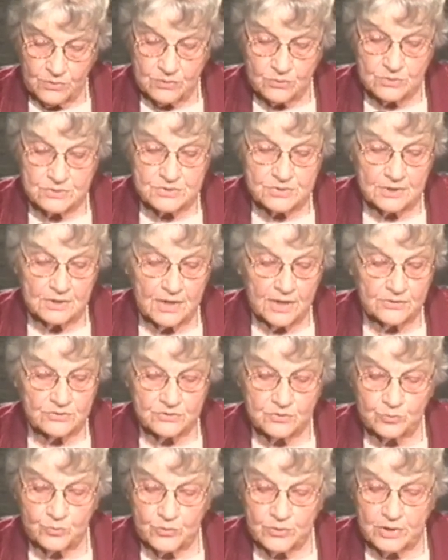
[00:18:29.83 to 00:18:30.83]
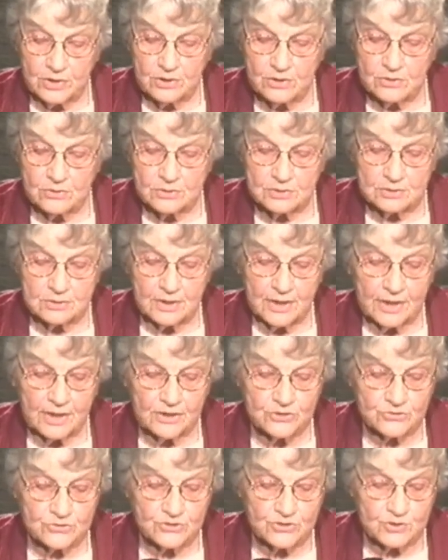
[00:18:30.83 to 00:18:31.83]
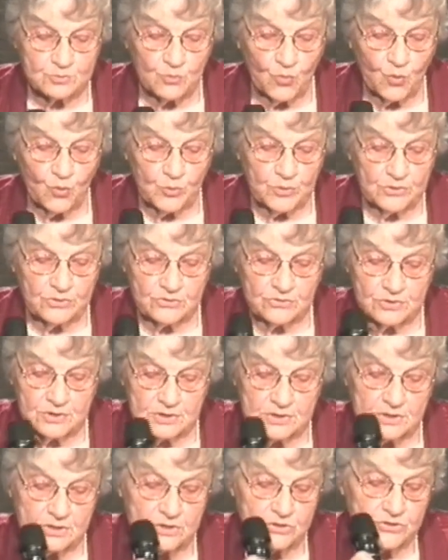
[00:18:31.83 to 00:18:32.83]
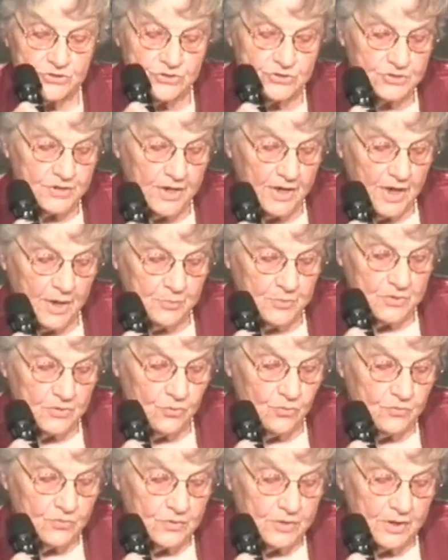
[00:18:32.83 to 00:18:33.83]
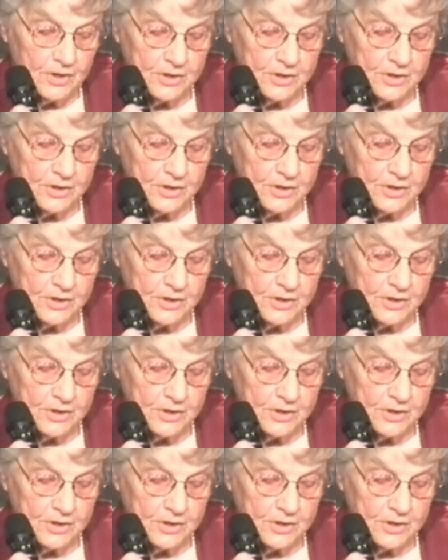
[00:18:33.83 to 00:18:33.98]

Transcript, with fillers: lots of prayer and anxious moments, it didn't just happen overnight.